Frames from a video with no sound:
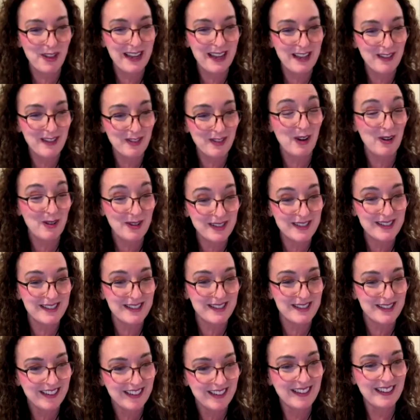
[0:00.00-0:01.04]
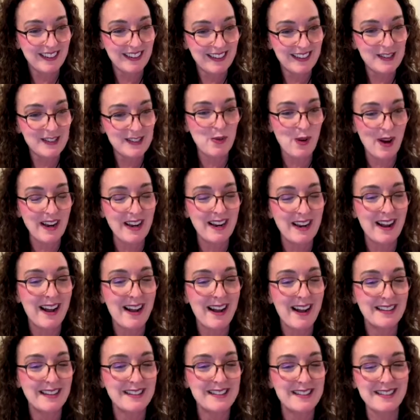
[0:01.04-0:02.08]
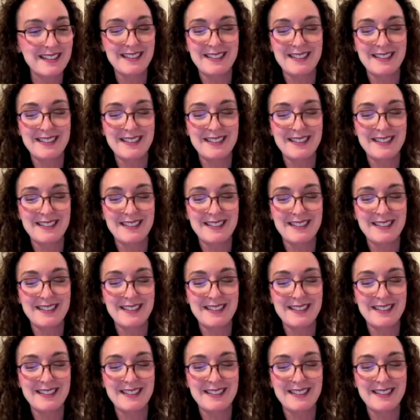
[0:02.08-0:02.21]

heat, though. It's it's quite an art.